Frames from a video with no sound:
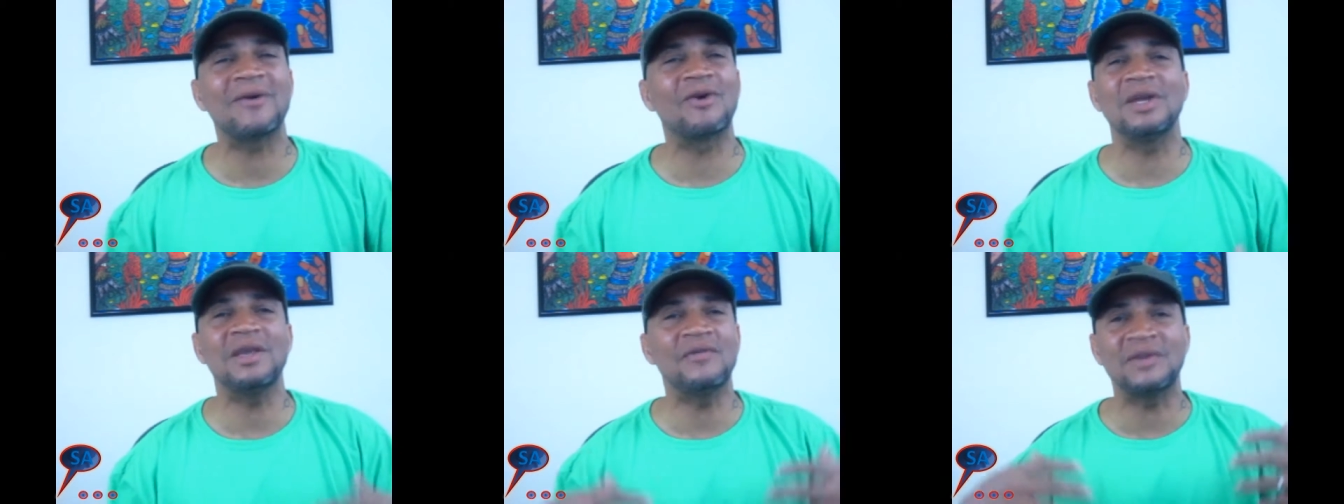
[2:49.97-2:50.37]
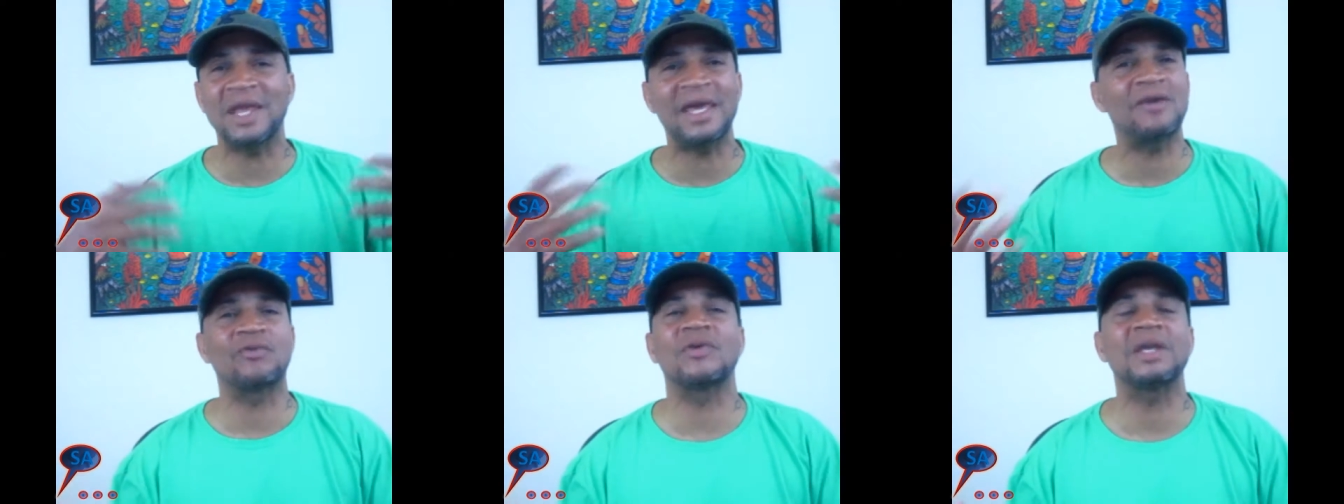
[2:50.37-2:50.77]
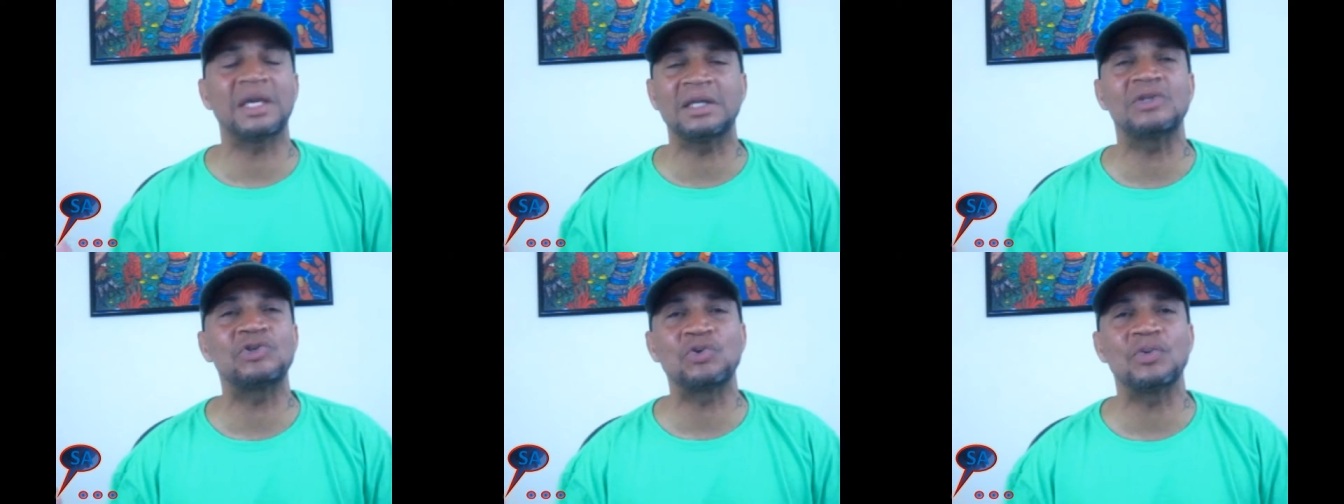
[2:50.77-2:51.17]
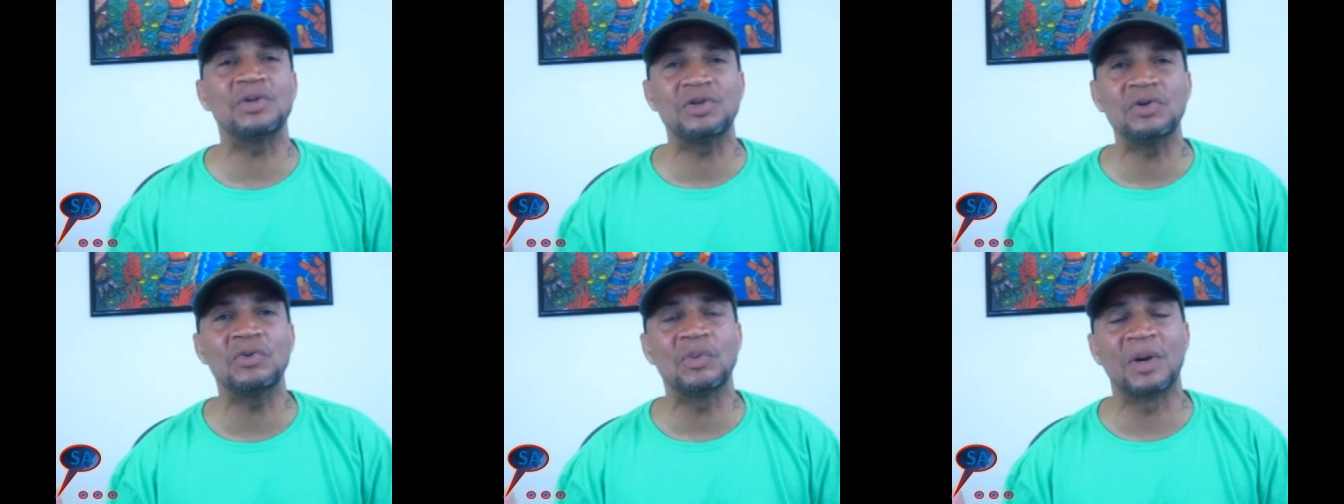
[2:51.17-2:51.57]
or even entering into a
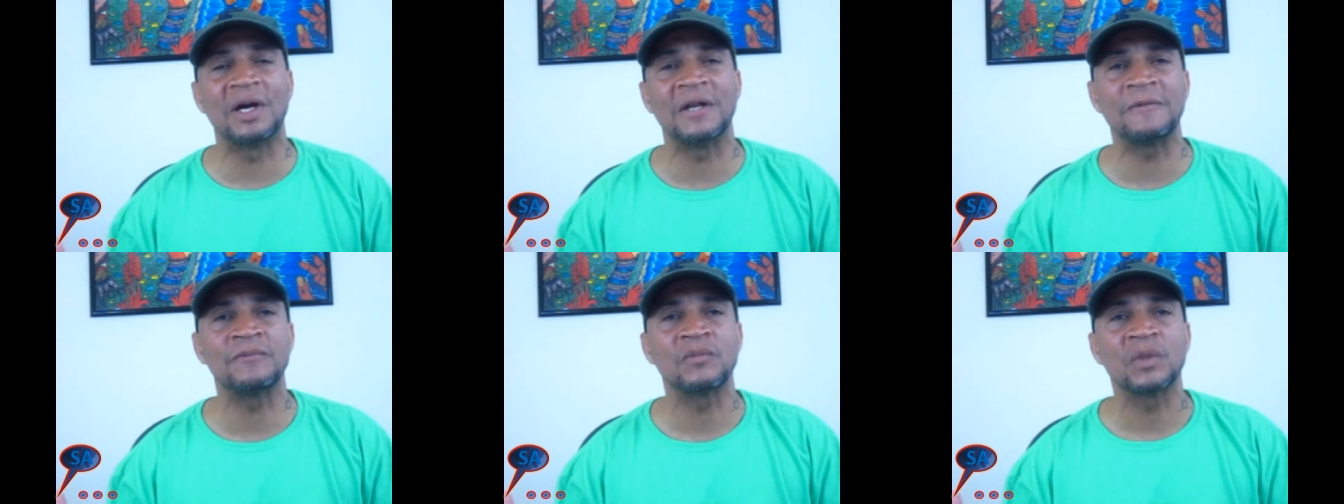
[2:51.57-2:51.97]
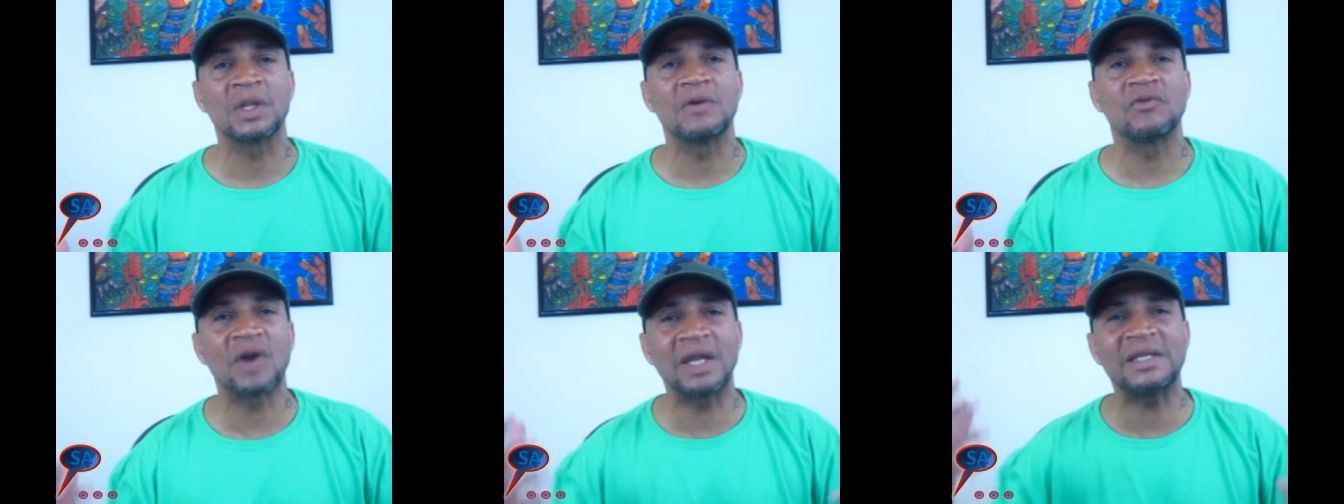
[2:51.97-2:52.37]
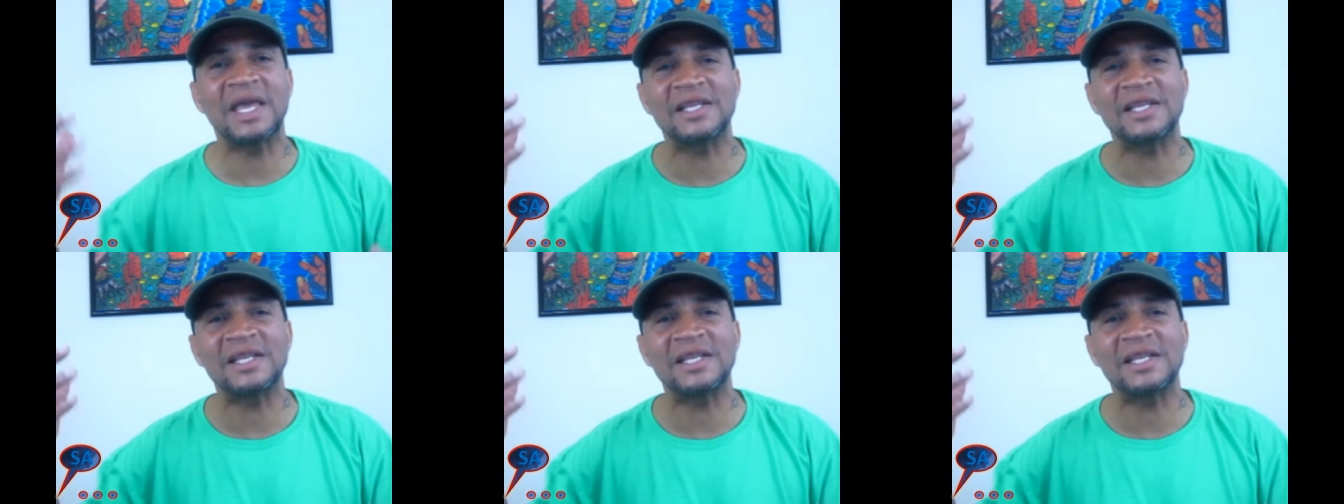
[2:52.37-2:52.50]
new one, right?